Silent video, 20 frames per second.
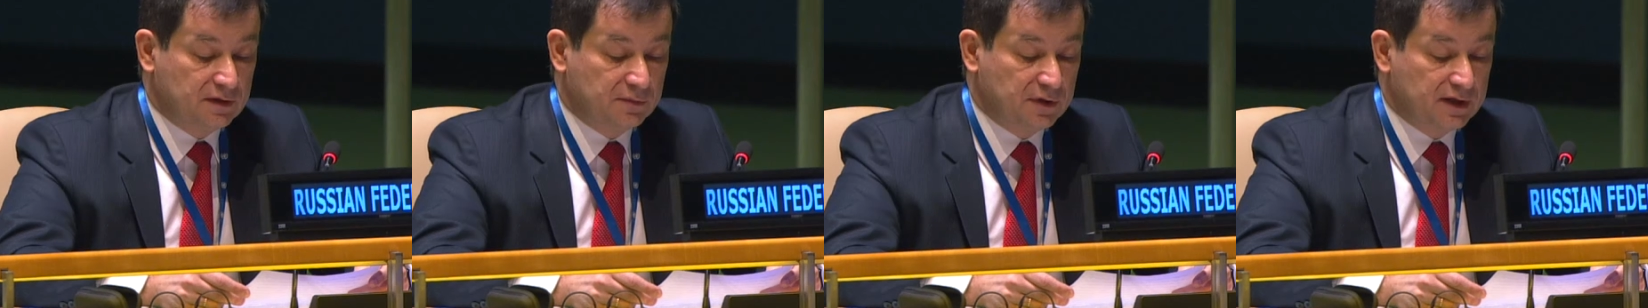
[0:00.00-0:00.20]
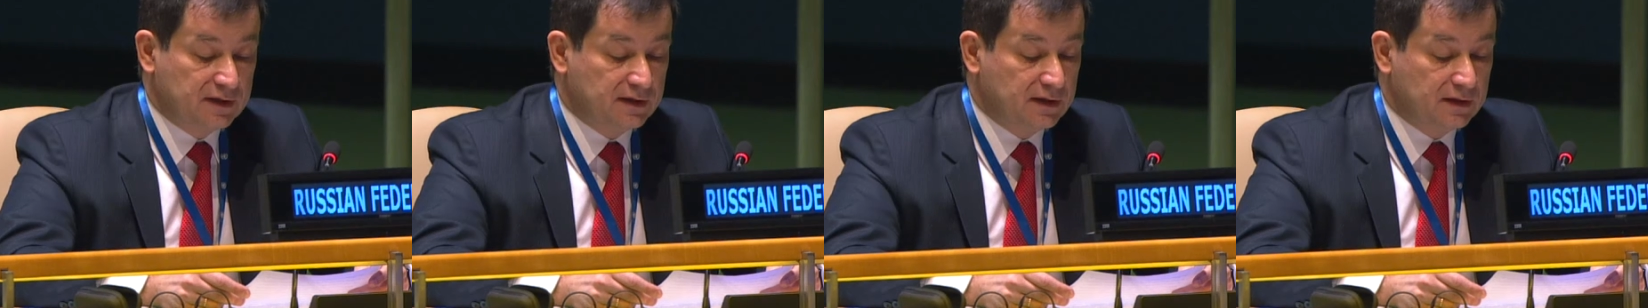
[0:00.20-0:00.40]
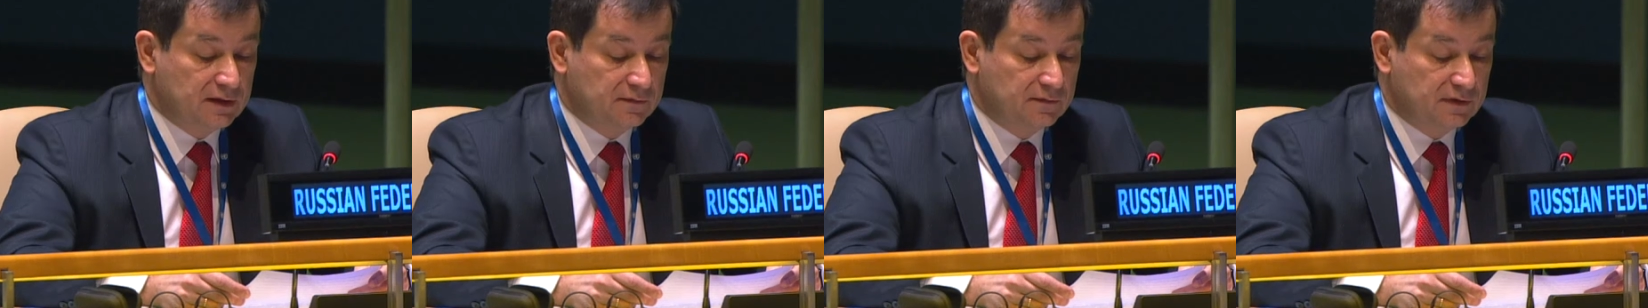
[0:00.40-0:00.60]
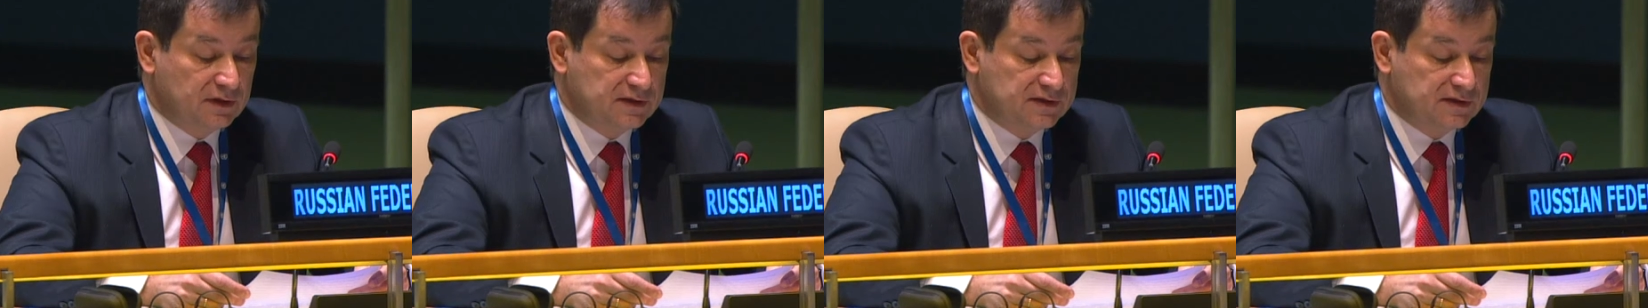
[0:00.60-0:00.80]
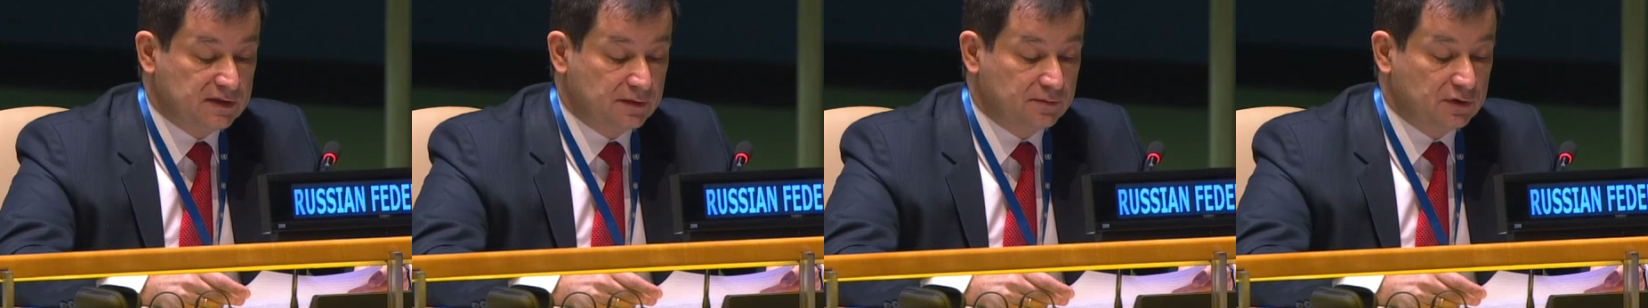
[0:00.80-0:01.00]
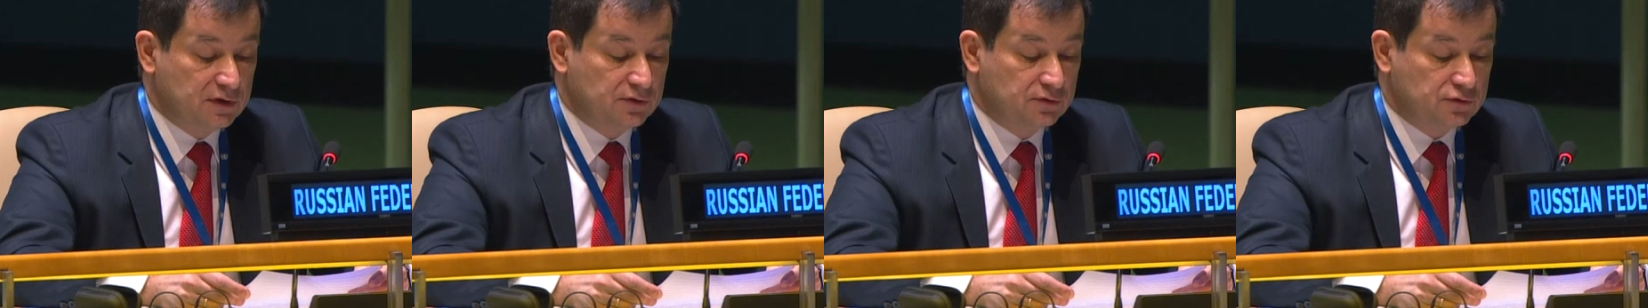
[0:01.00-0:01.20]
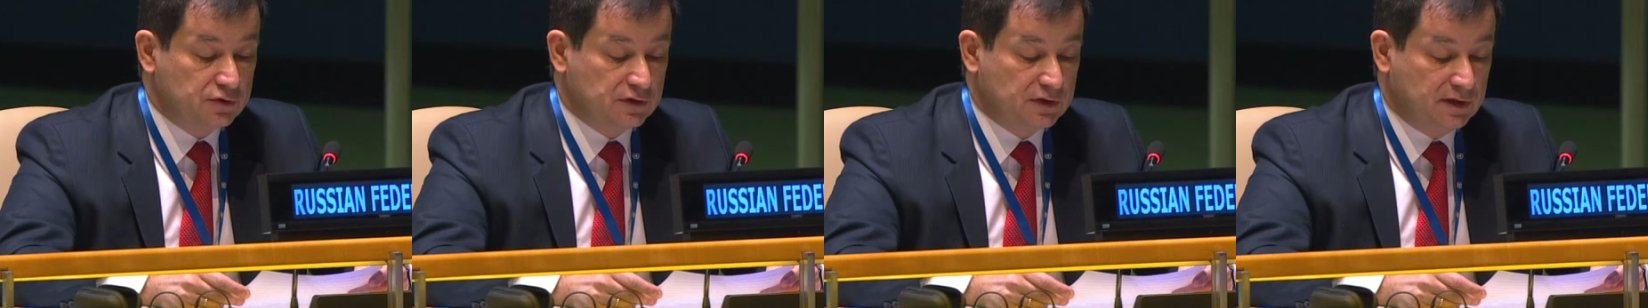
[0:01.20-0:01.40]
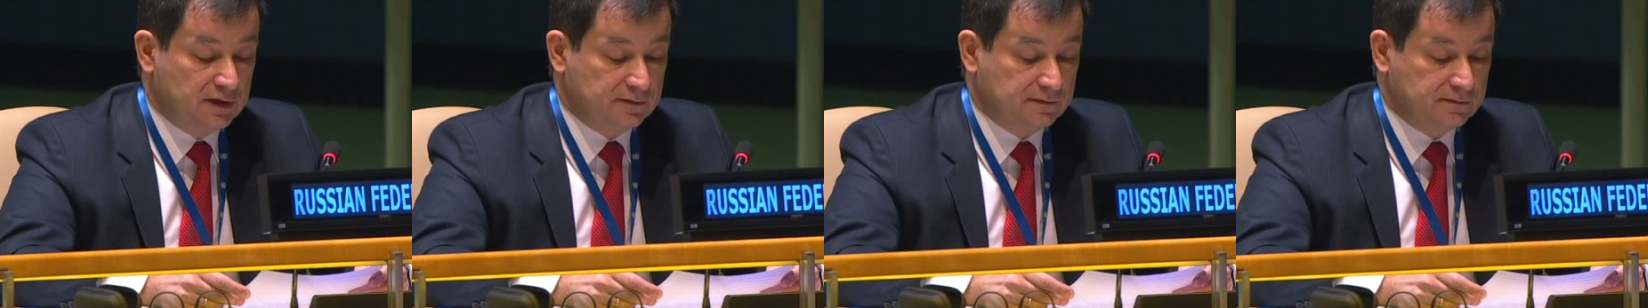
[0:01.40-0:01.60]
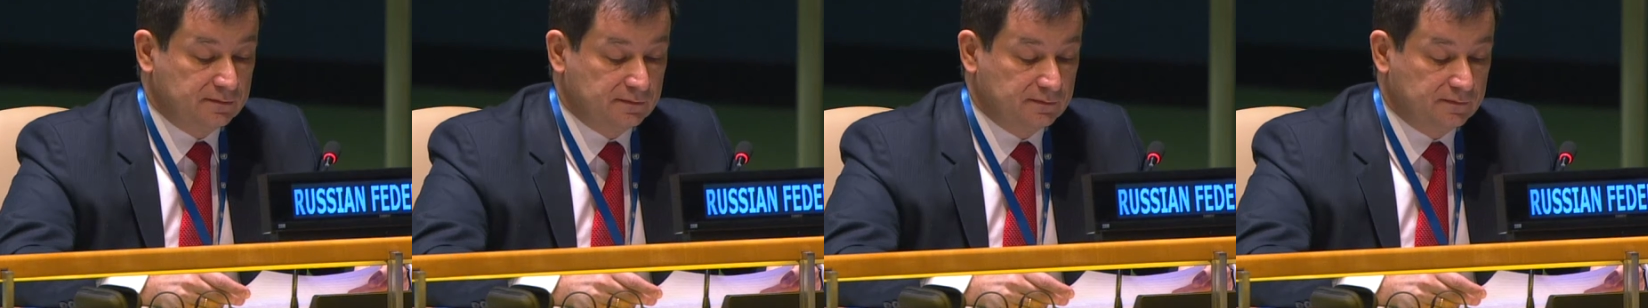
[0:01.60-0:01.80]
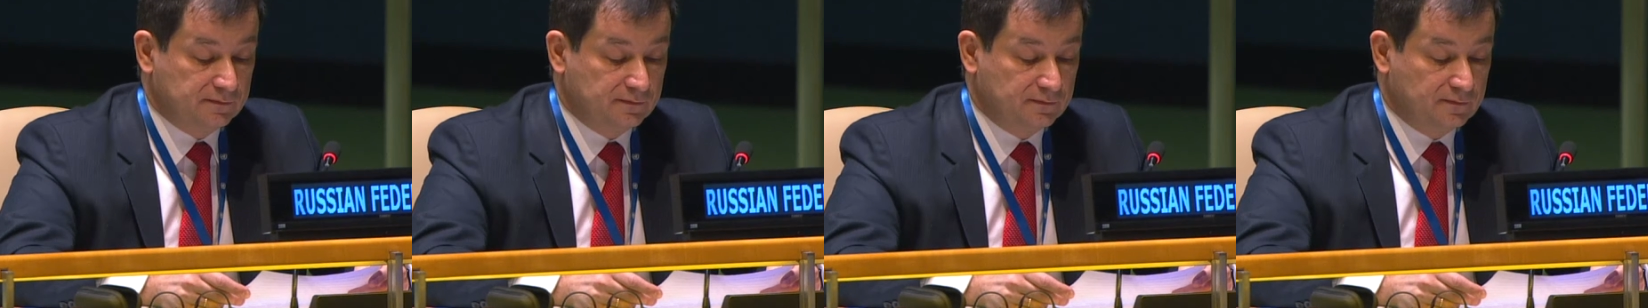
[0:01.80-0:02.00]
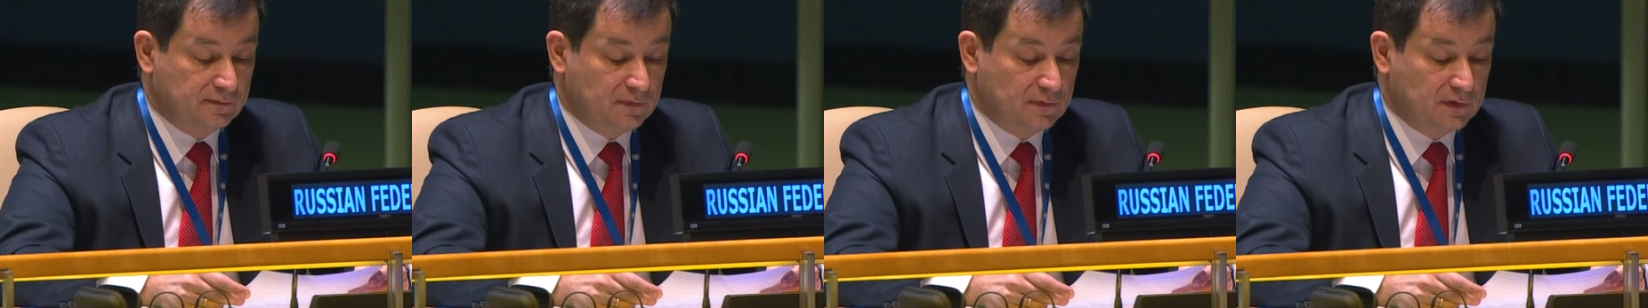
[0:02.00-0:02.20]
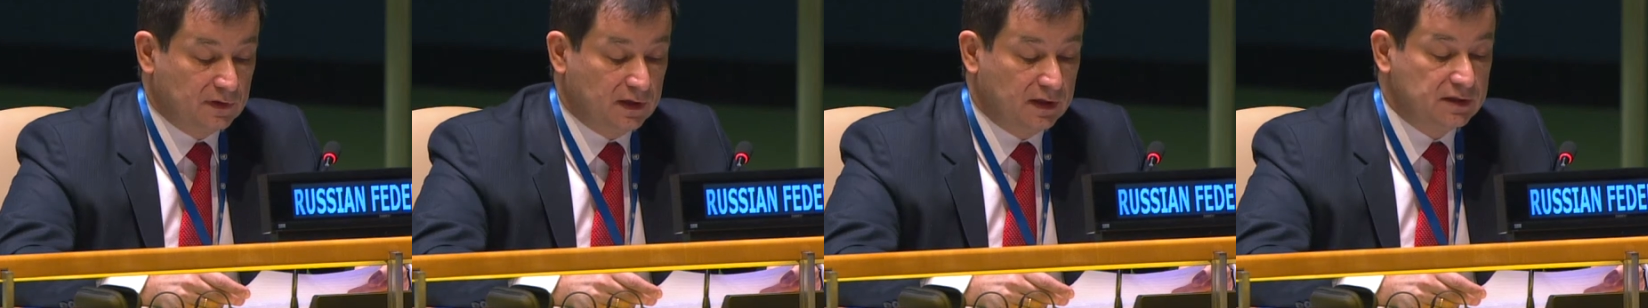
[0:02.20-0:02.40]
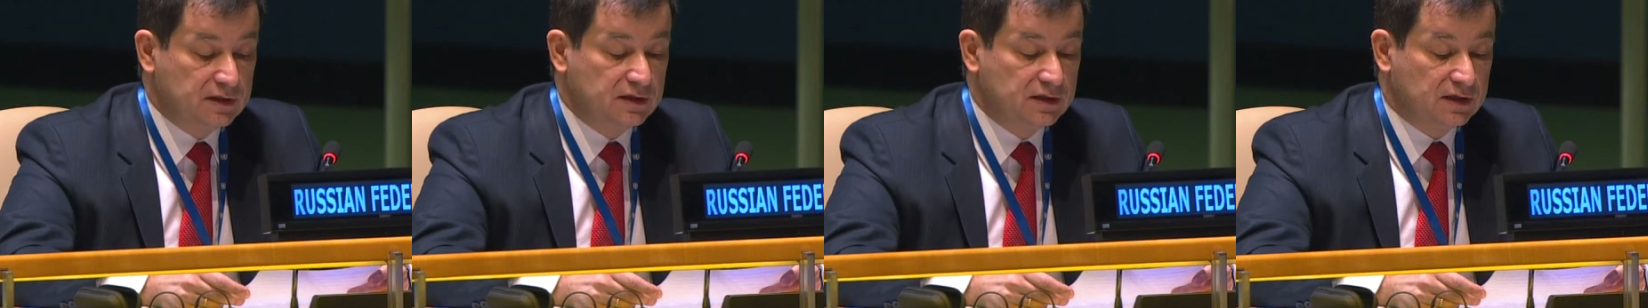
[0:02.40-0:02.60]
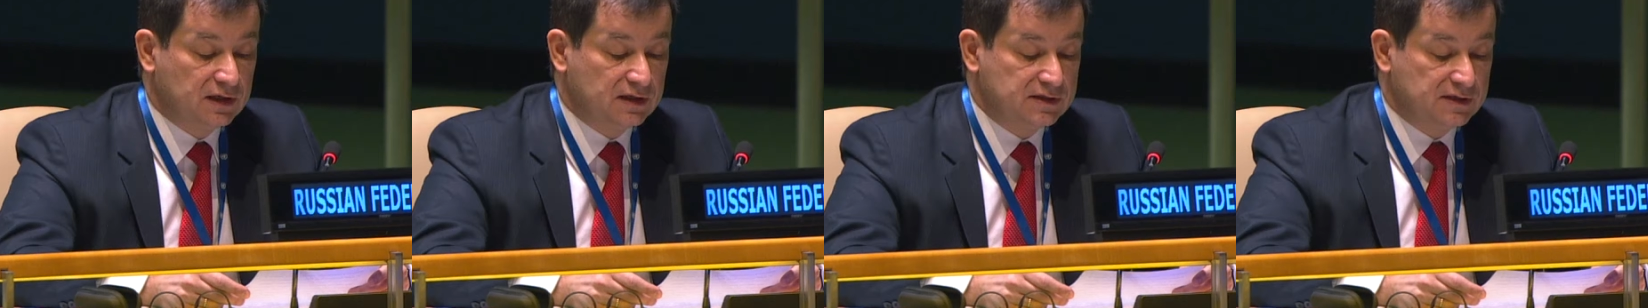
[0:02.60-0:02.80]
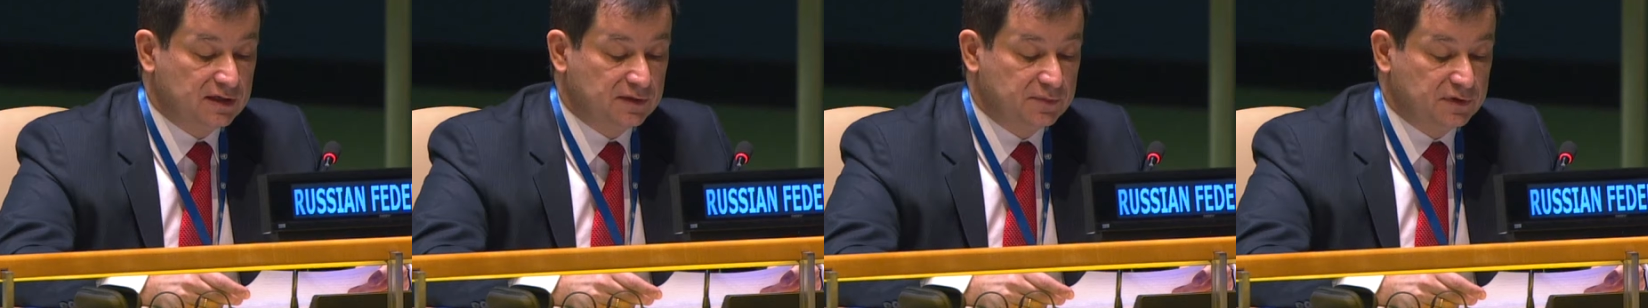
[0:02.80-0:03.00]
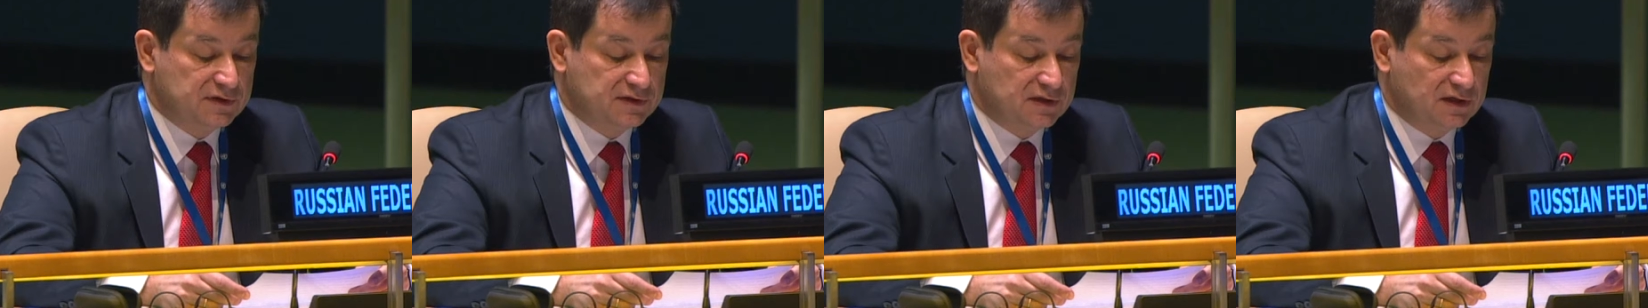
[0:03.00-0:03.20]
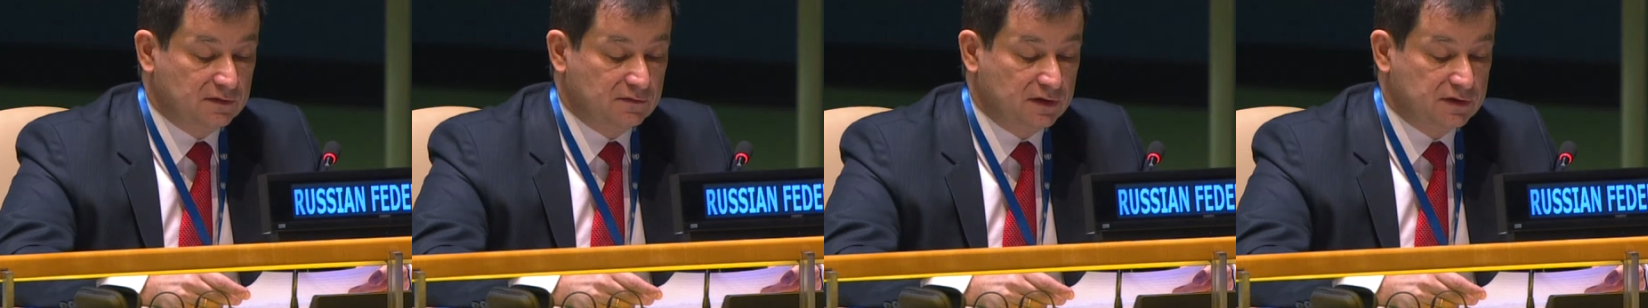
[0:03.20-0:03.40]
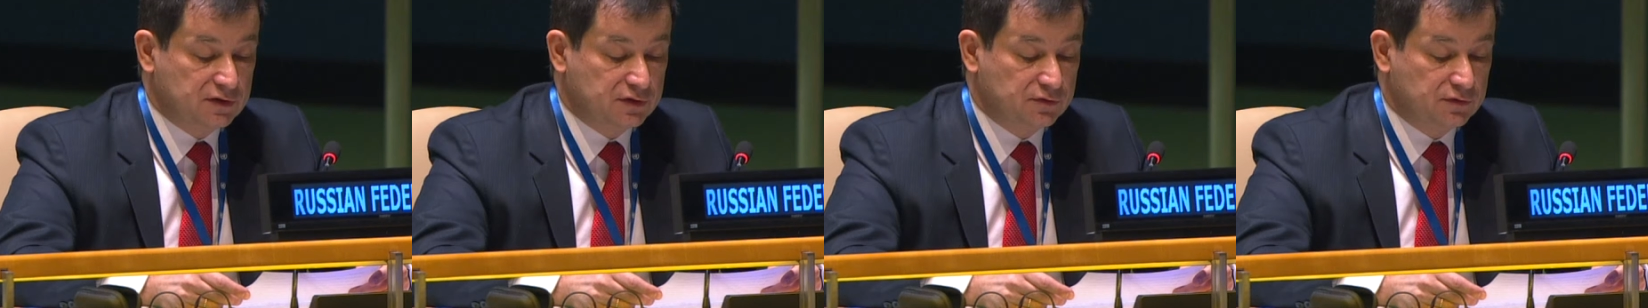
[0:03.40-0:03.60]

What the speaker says: battle against information that appears in the social media.